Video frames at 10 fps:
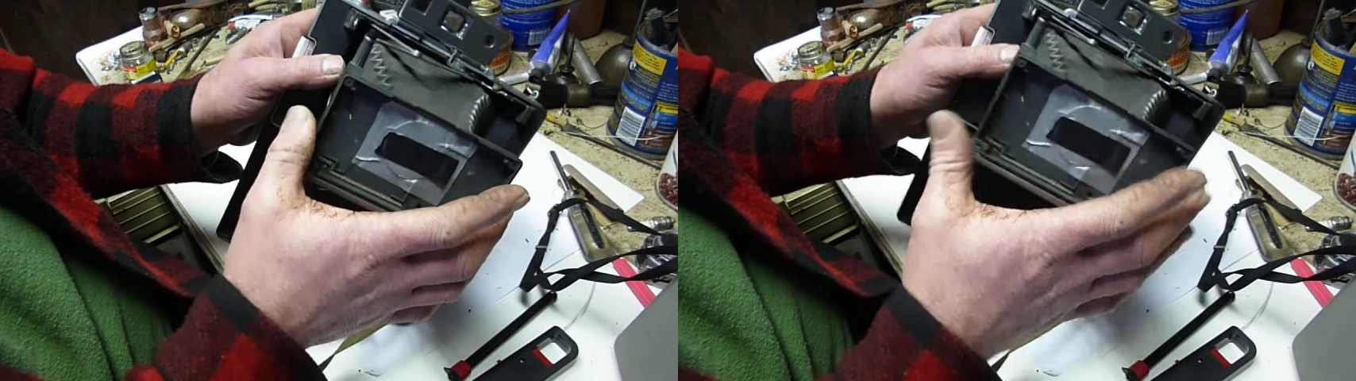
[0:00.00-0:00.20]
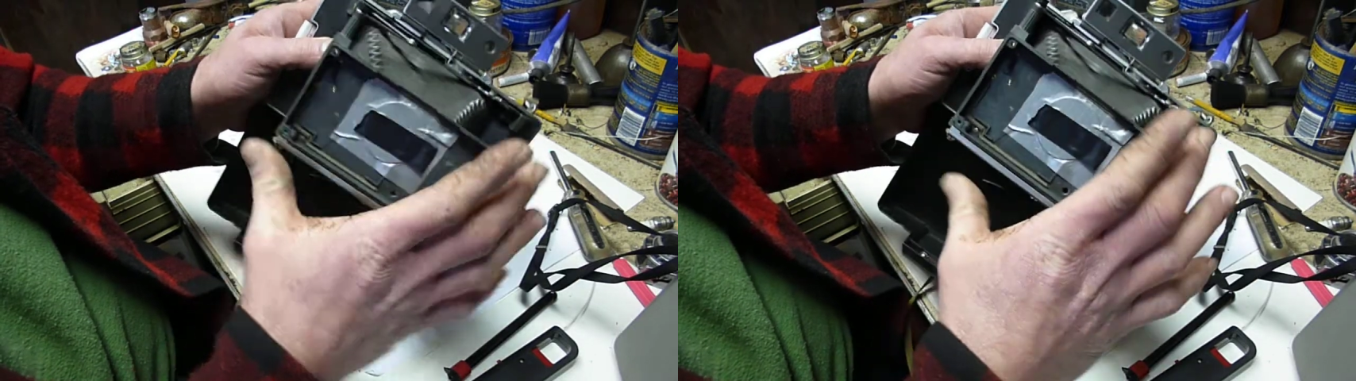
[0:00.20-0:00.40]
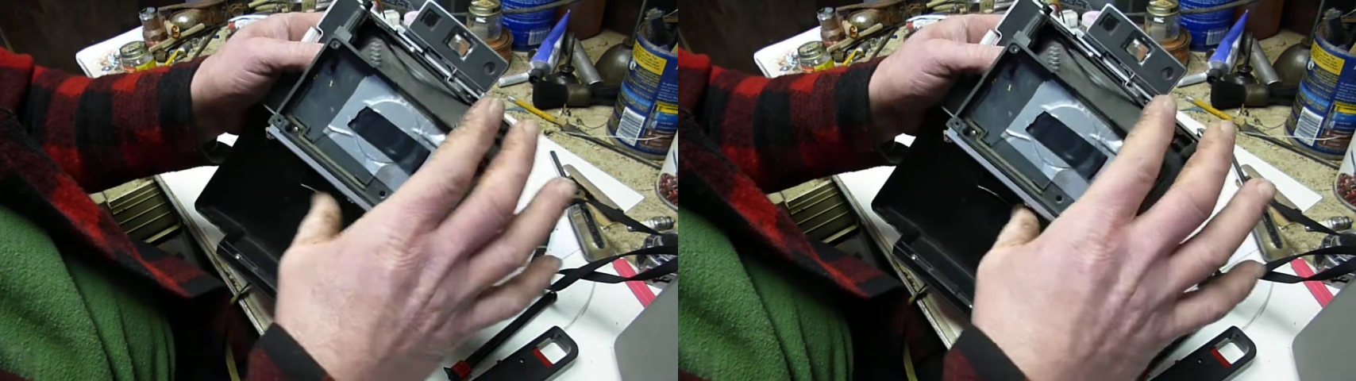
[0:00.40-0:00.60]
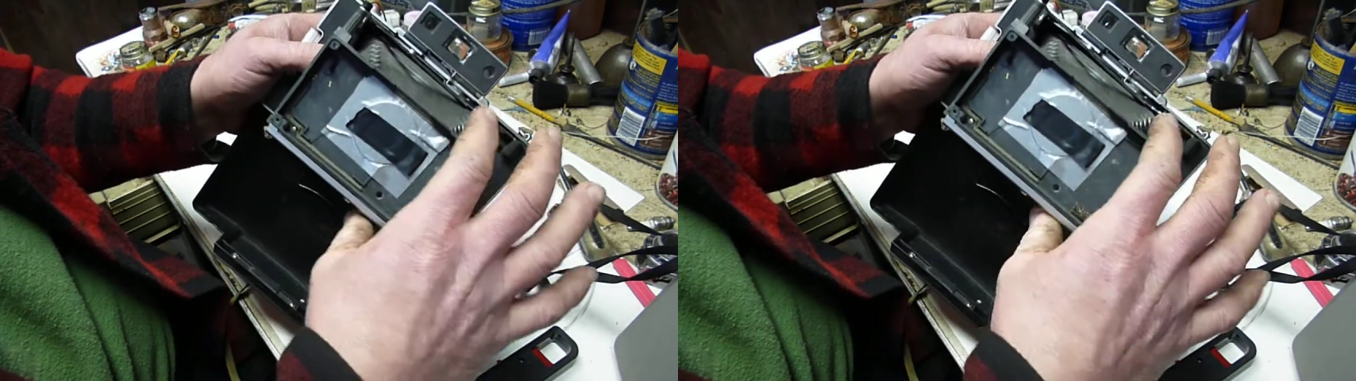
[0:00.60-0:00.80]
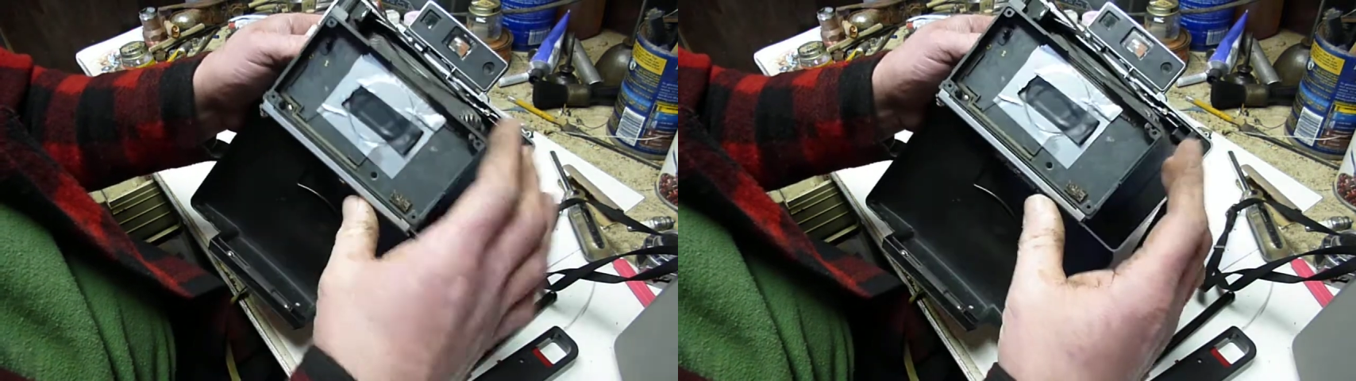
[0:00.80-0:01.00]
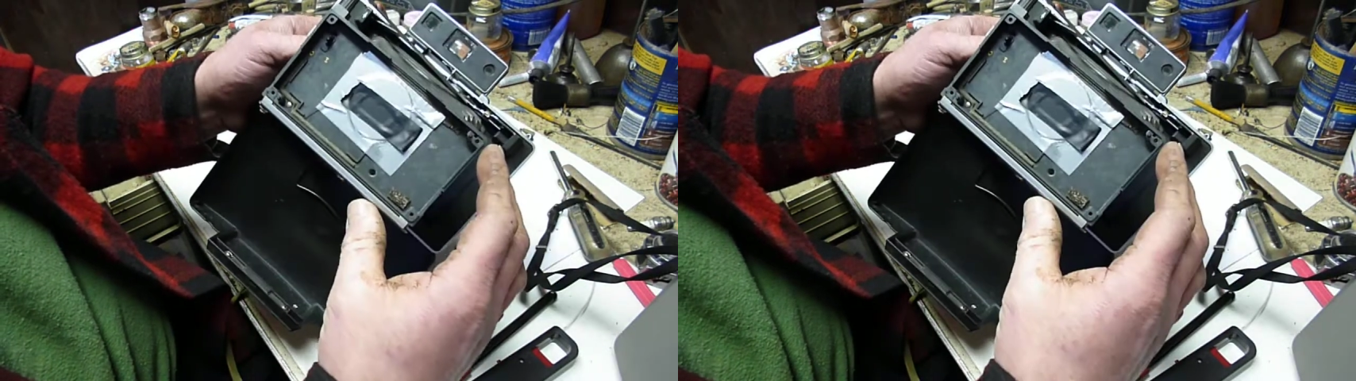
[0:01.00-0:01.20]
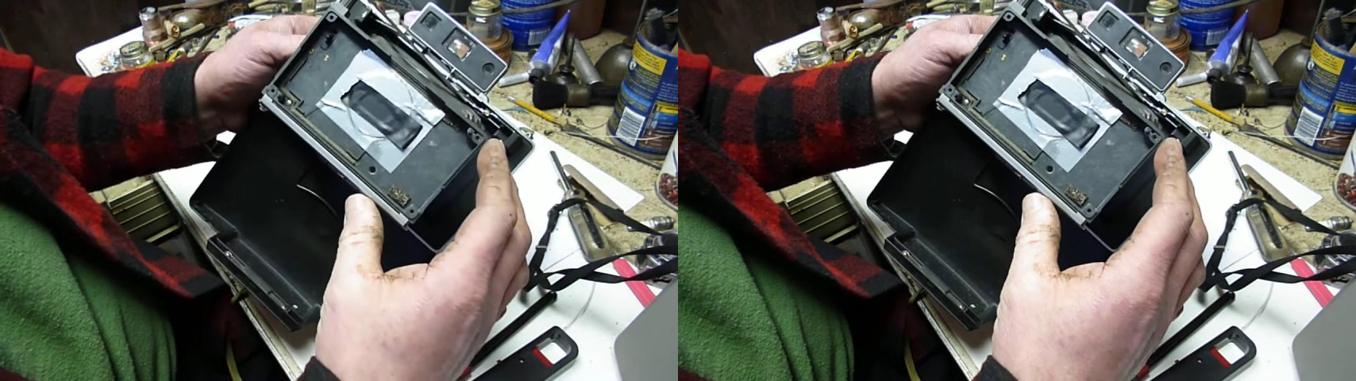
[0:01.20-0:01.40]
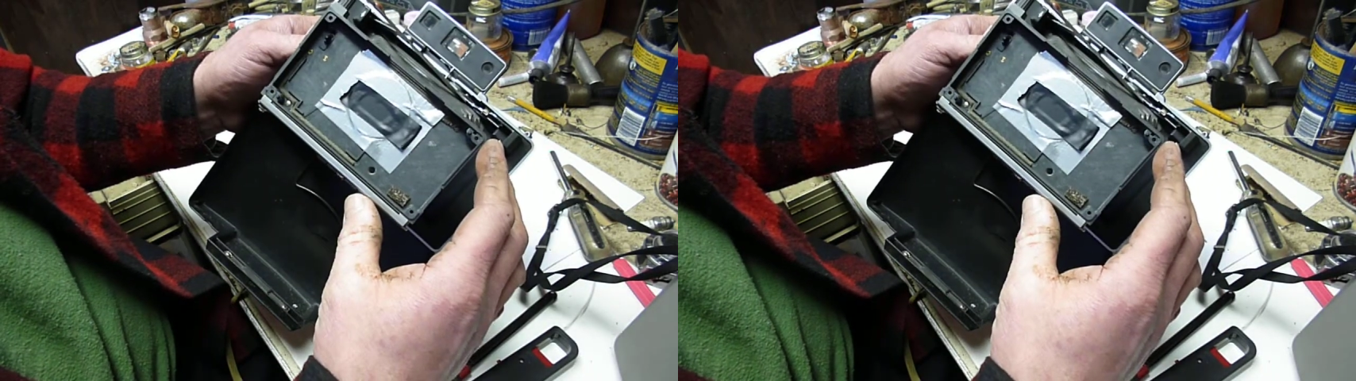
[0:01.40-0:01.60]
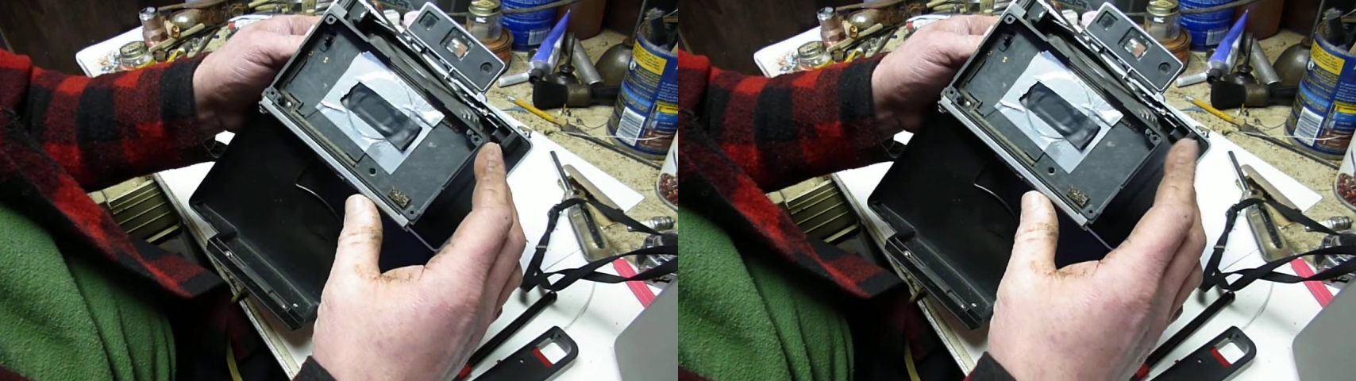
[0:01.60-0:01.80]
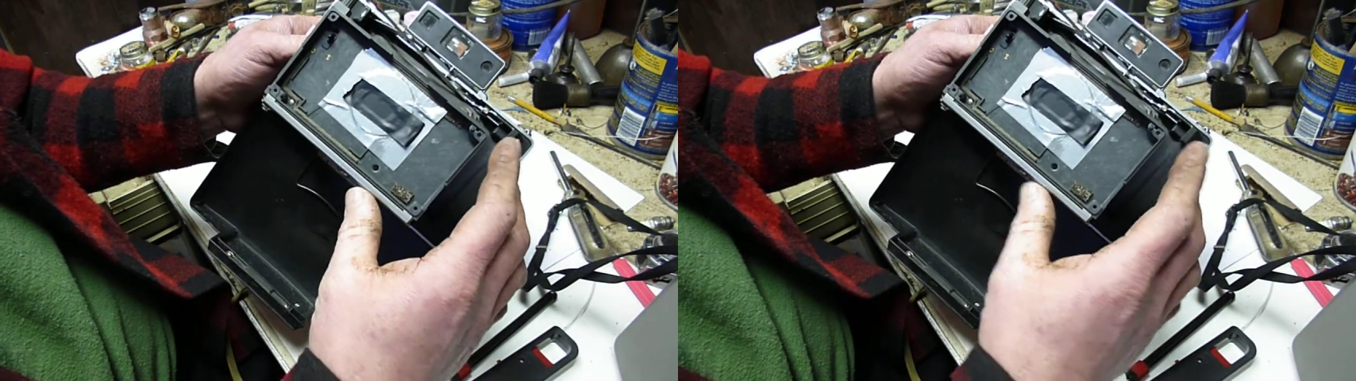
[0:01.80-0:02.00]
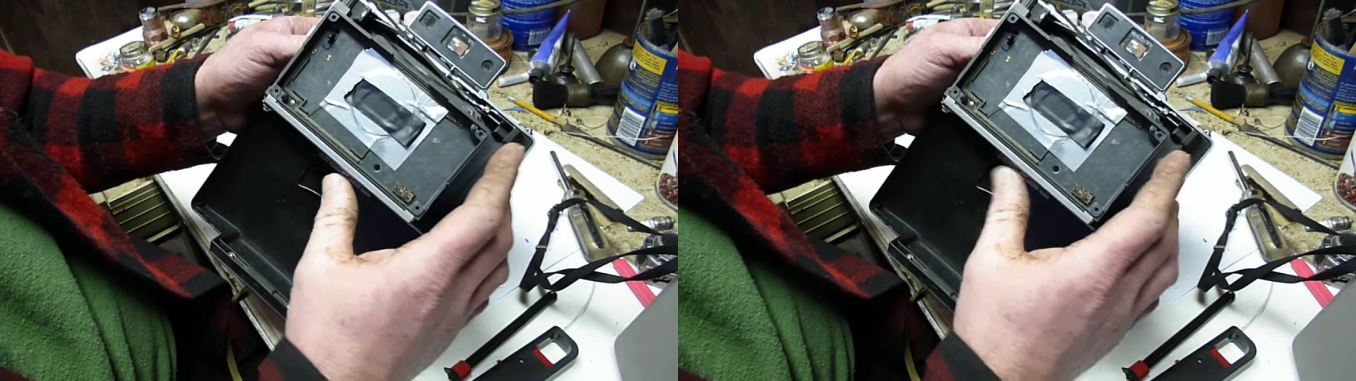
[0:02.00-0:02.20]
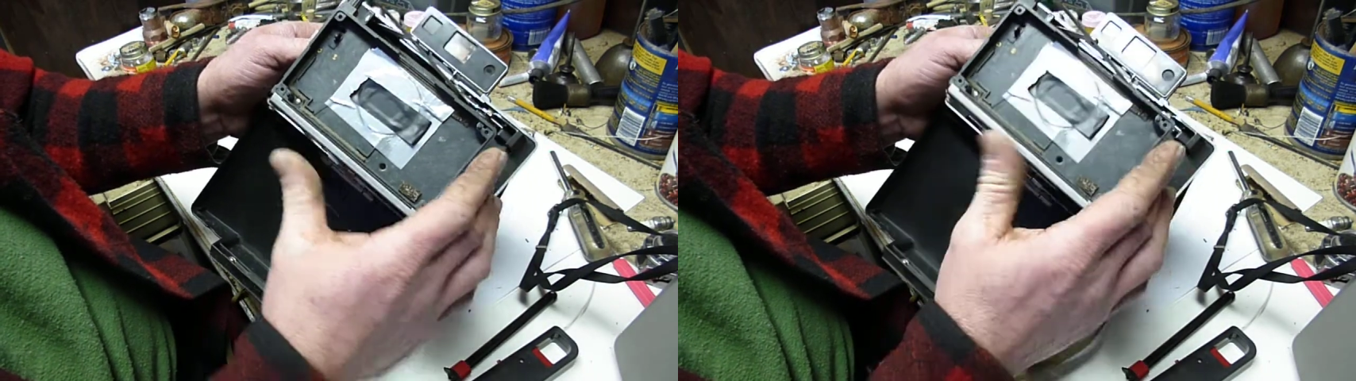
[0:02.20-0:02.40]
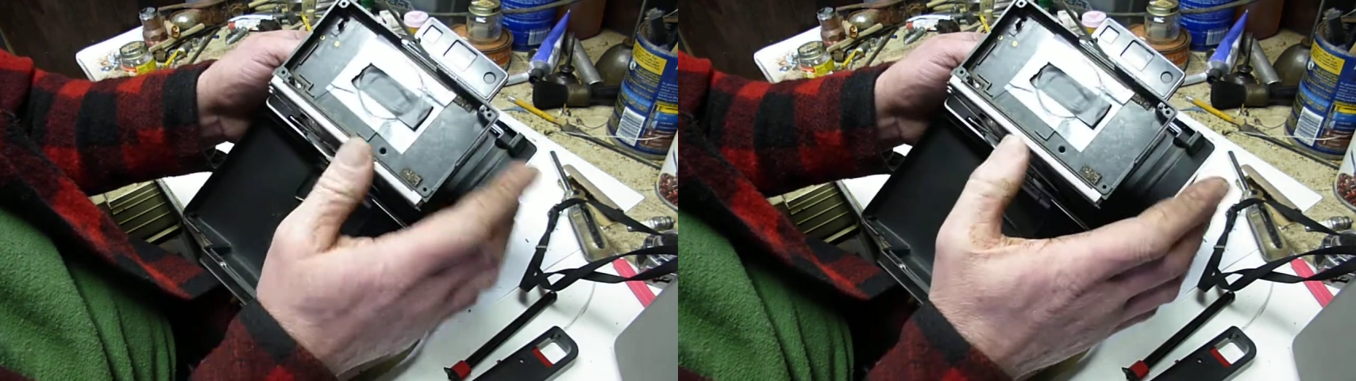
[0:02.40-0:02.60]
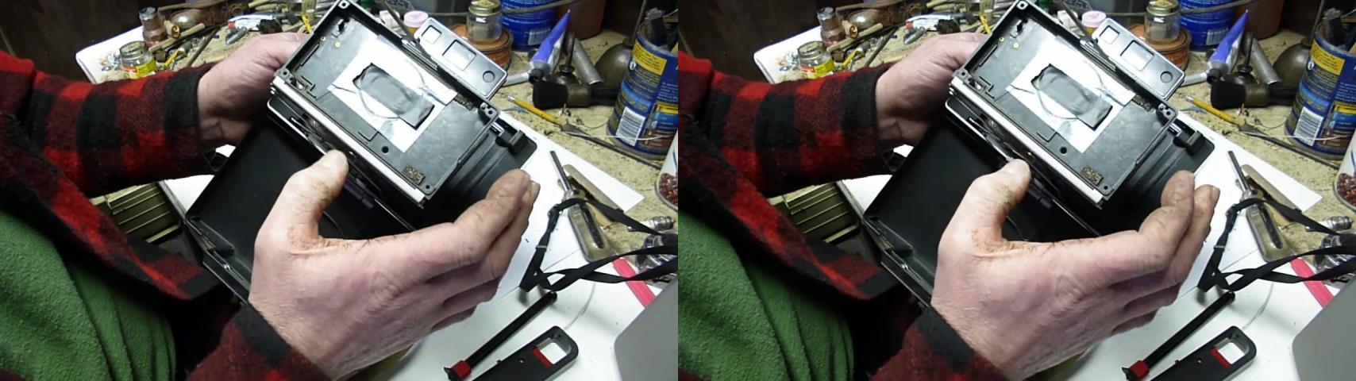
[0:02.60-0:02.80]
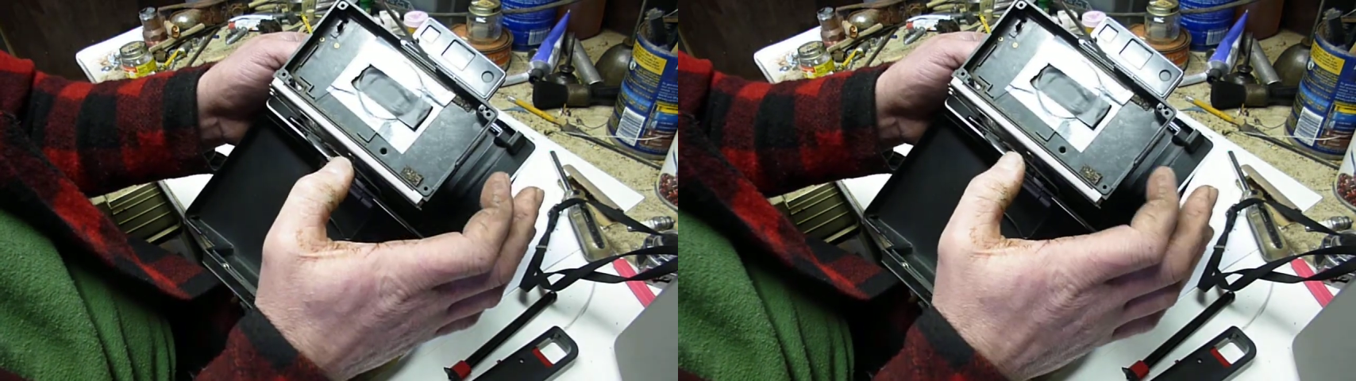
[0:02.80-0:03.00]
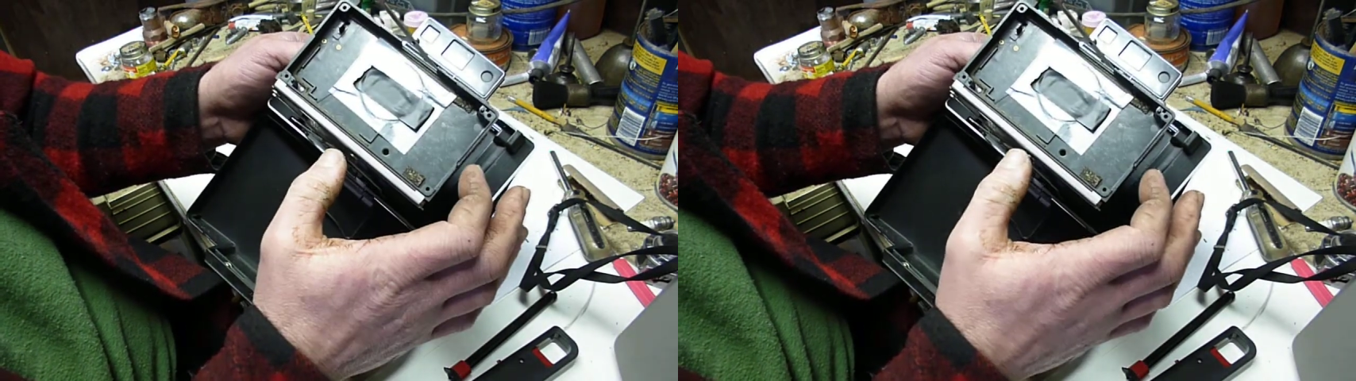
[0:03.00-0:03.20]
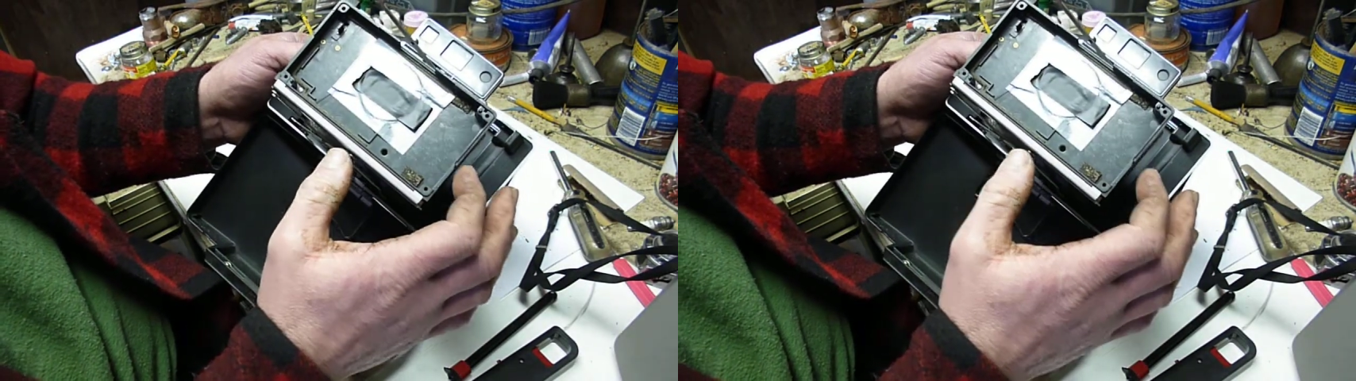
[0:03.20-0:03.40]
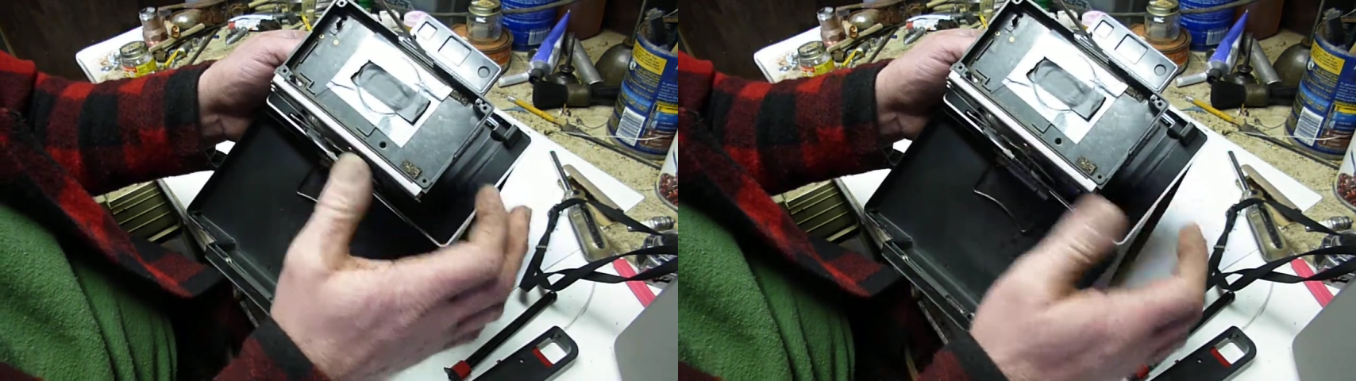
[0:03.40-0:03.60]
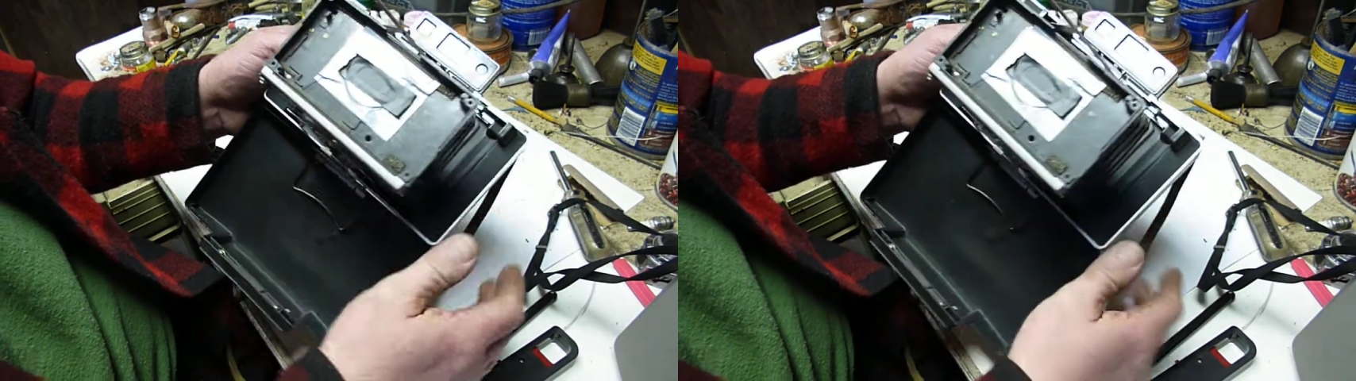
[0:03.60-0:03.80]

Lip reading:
Nobody's mouth can be seen.